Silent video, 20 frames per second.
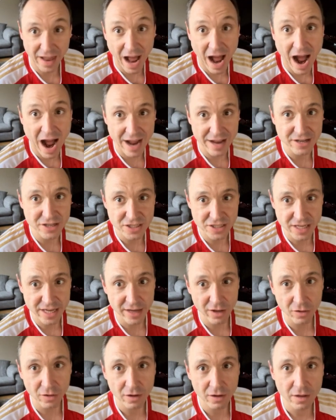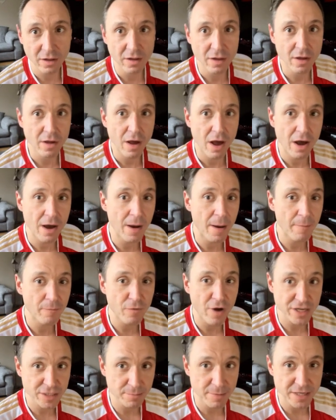highest skill
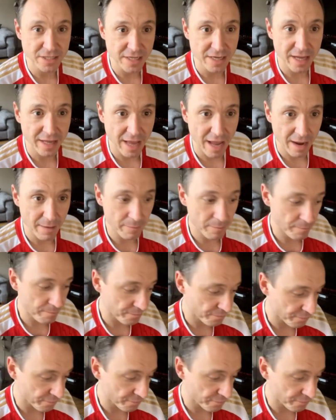recipes in the game.